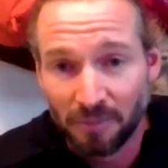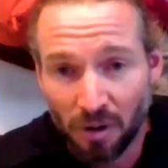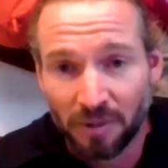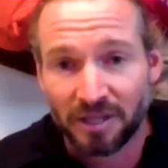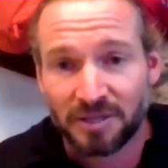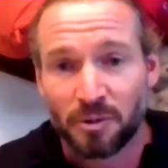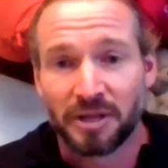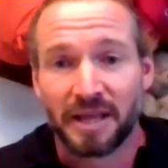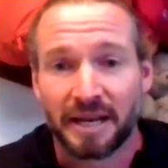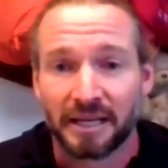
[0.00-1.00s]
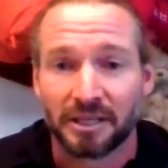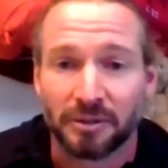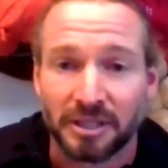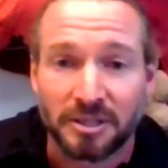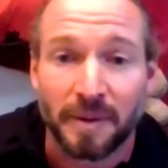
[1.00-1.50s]
the moment I sprained that
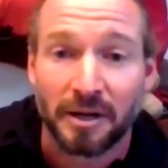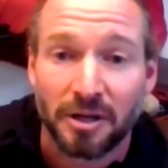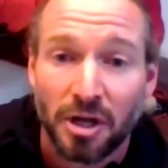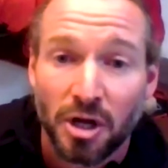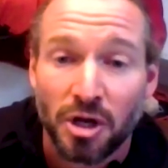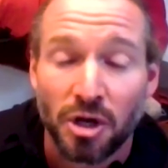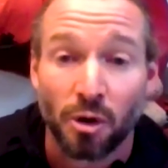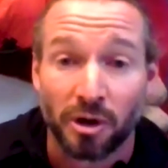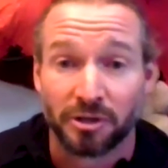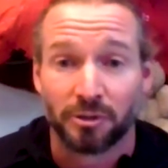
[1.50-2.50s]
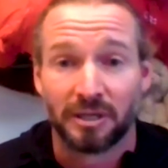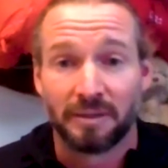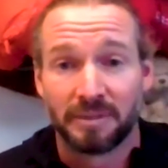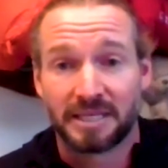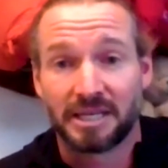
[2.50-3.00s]
ankle. And it's about knowing your
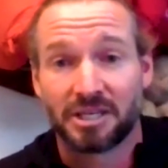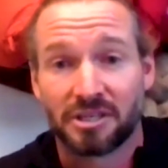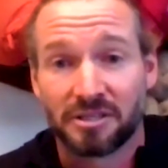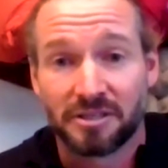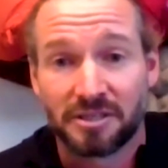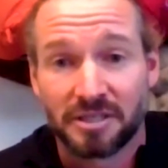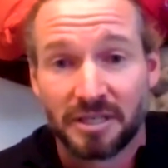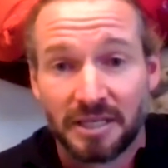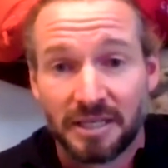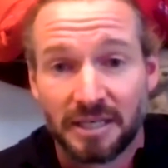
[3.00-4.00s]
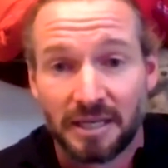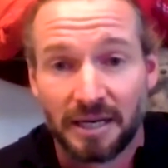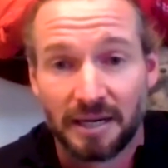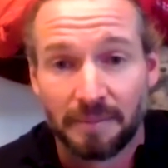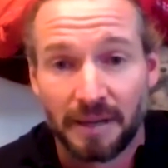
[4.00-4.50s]
limitations.
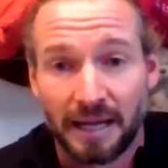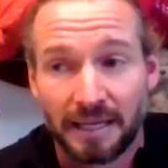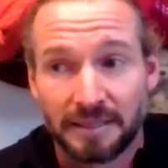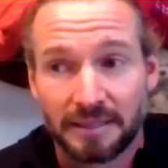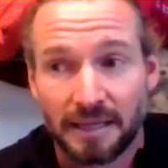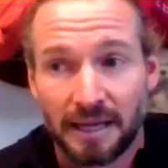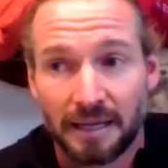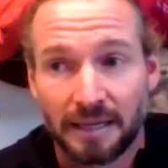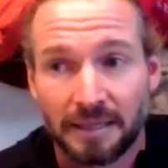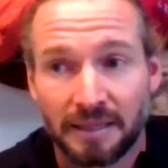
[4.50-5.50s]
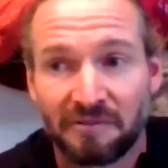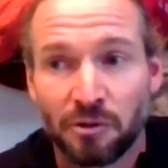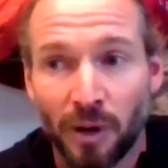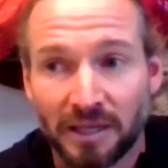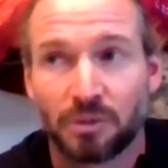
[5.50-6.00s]
And
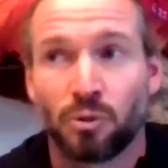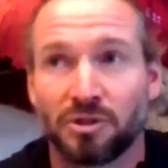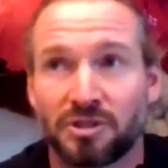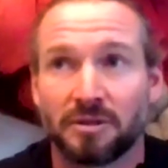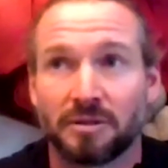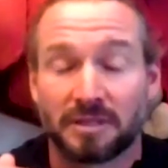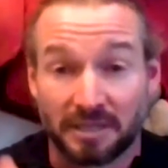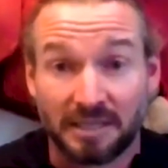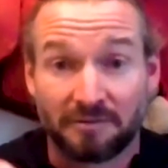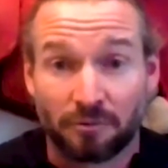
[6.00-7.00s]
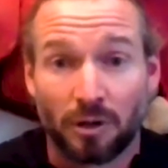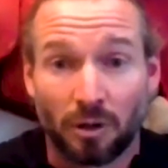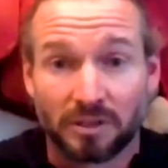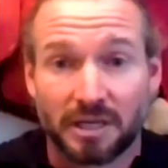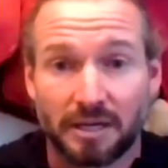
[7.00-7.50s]
if you actually want to succeed for a
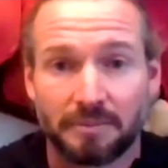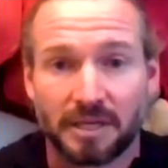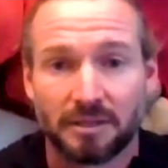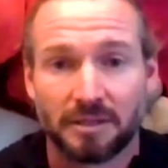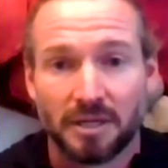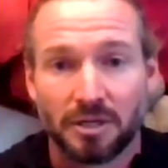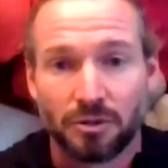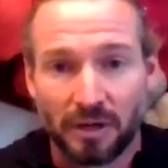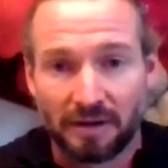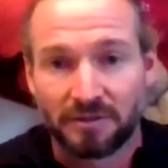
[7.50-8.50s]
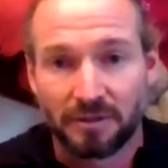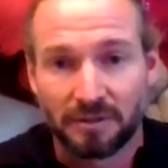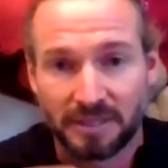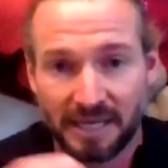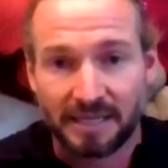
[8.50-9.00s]
long time, then you have
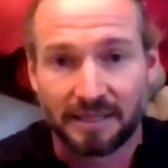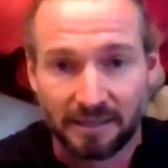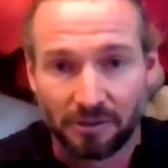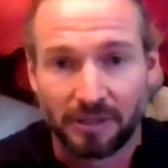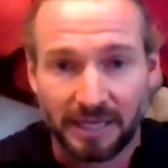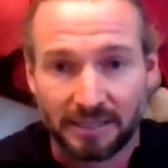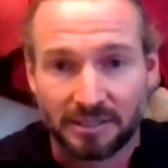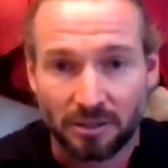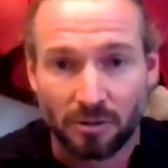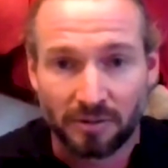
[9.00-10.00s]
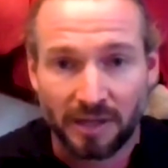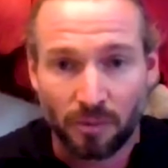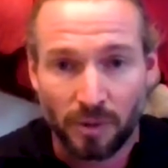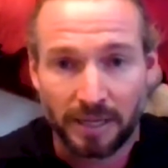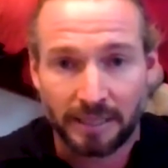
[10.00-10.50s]
to take little hits along
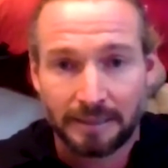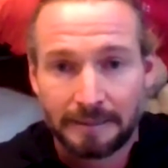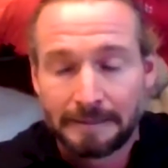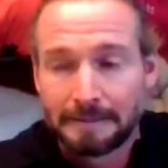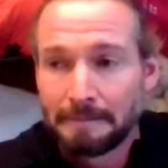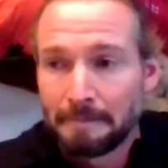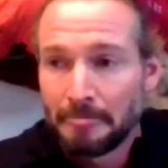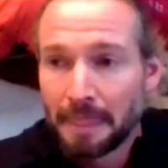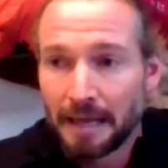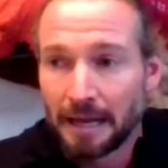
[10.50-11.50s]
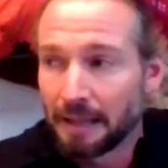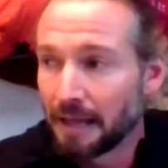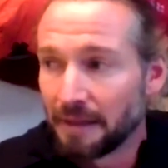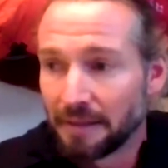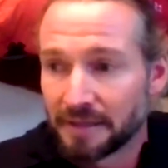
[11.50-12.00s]
that way.
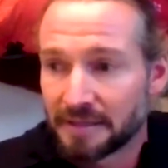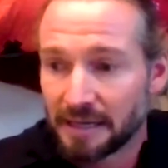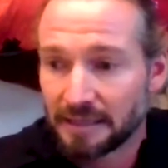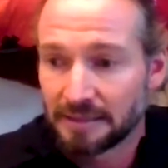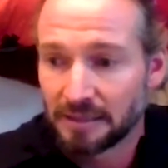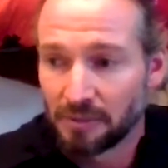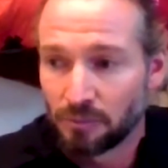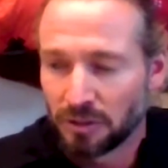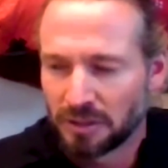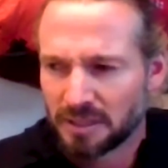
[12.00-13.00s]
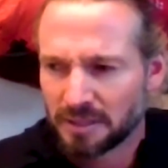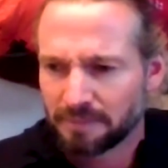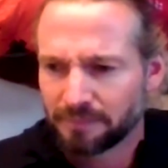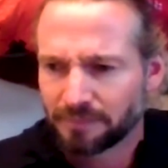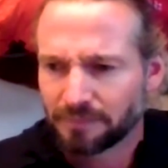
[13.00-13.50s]
And then the second time was